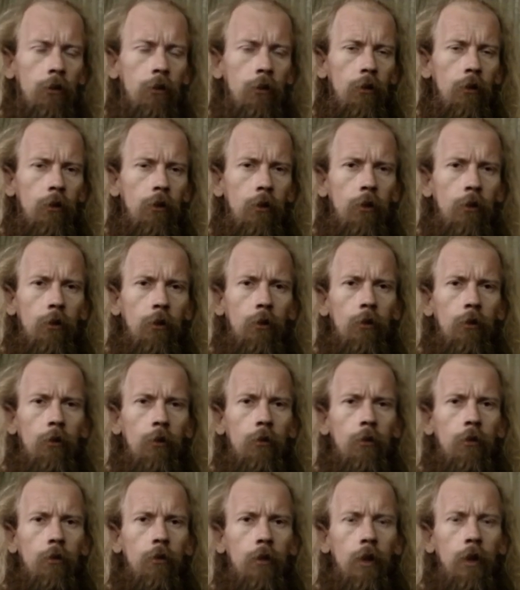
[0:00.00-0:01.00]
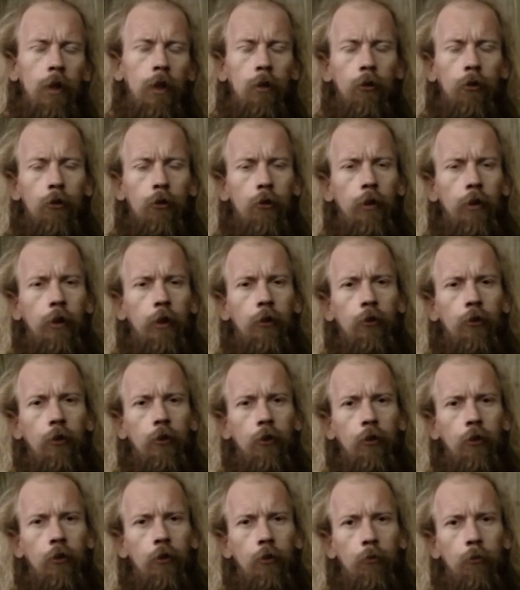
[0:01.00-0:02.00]
you know, little
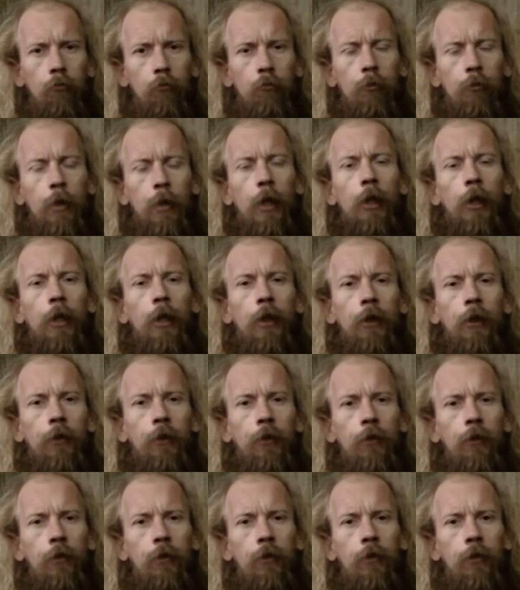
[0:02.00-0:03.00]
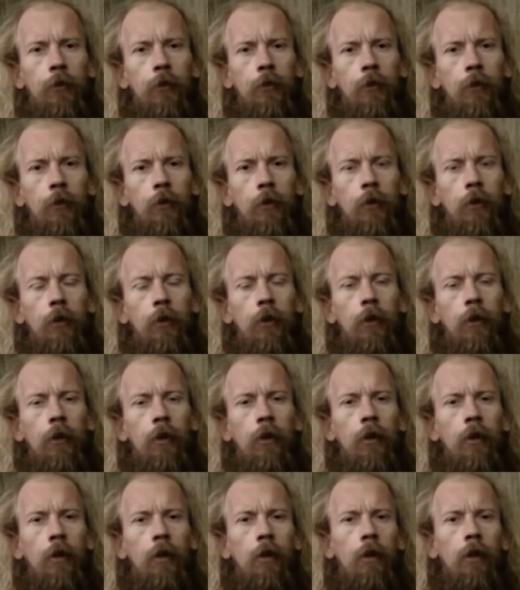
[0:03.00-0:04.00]
creatures and birds.
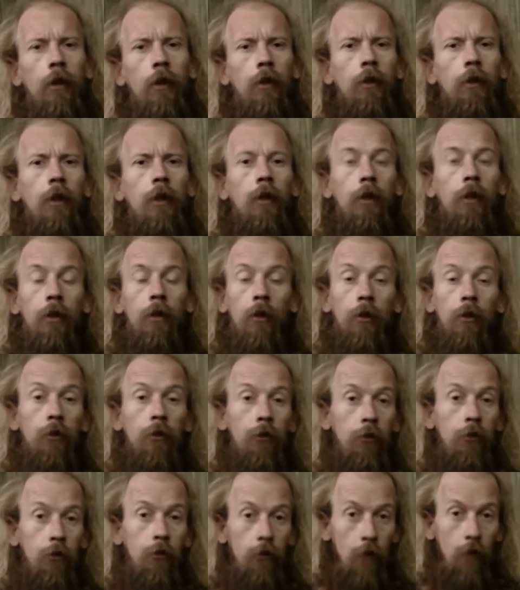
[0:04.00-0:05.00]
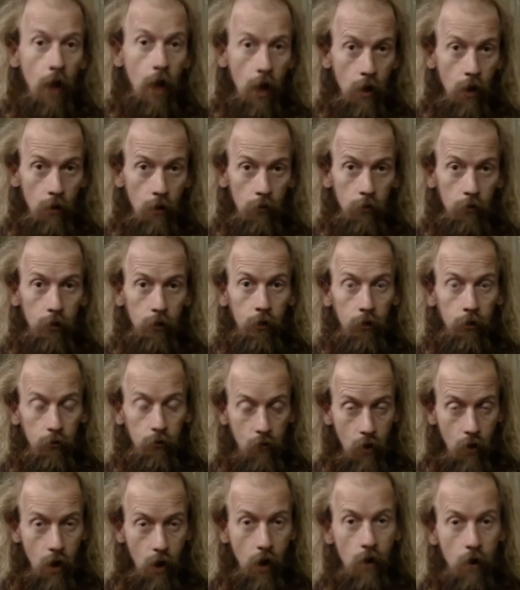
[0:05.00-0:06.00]
And then it goes down in the
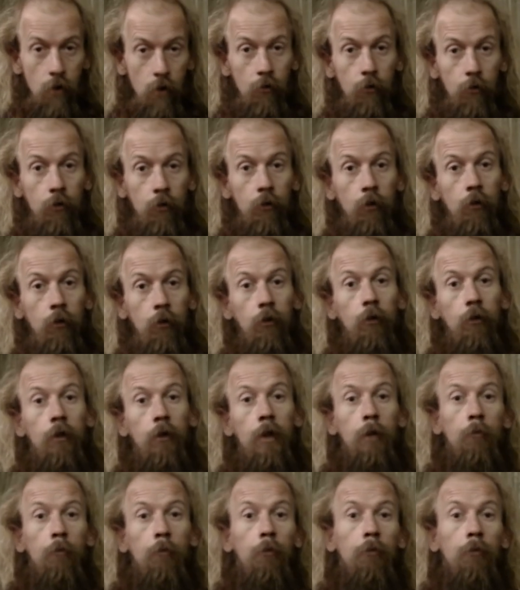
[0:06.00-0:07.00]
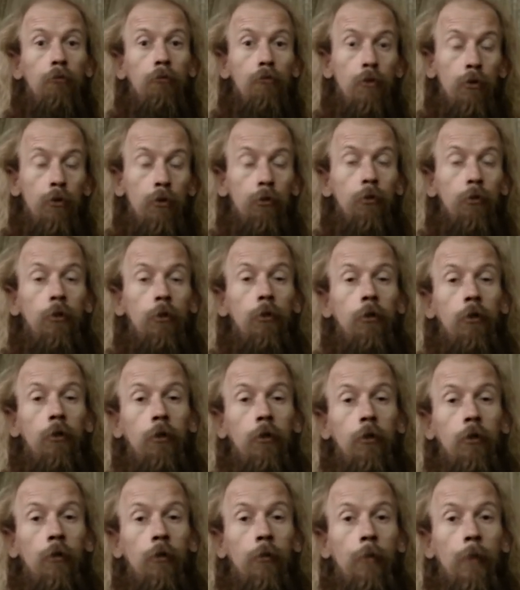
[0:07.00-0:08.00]
ground, deep
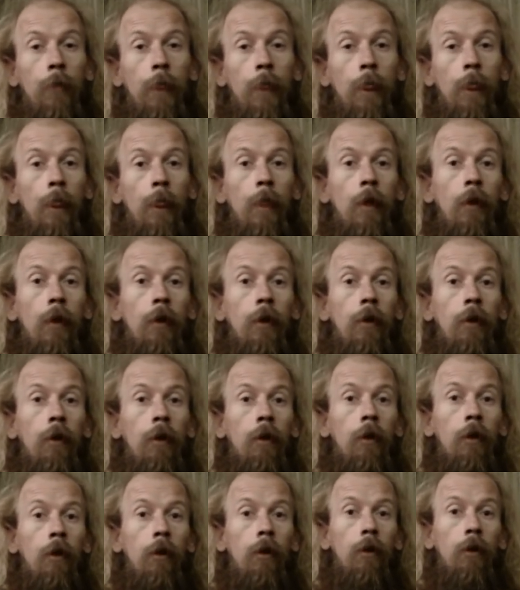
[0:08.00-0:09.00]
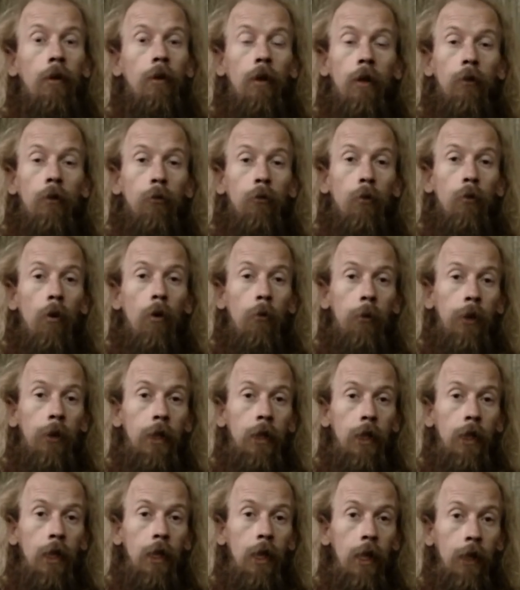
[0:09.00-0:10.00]
roots. And that's what we're
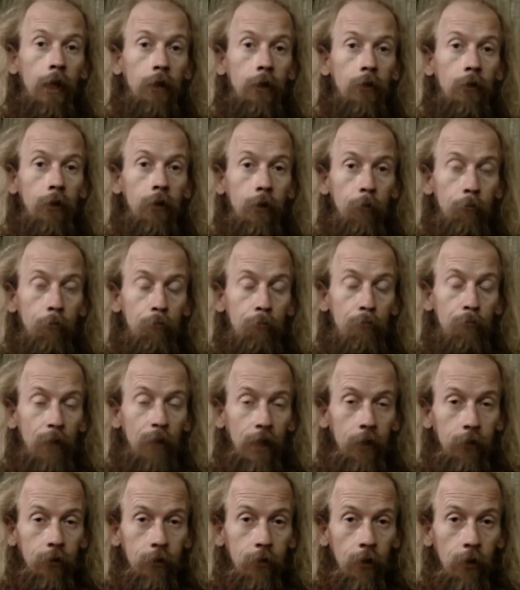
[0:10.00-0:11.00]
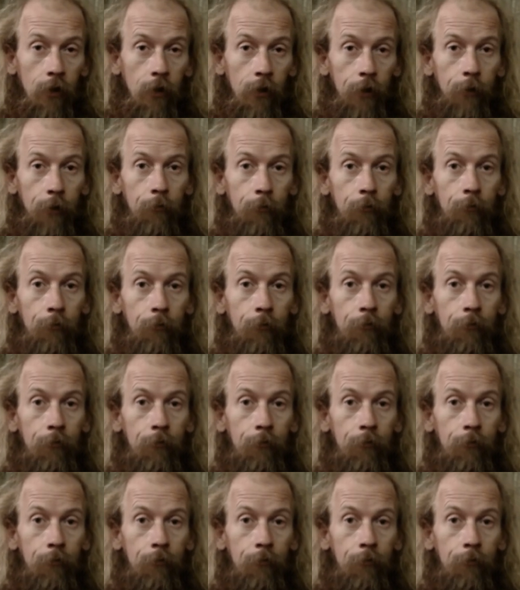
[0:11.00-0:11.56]
neglecting big time.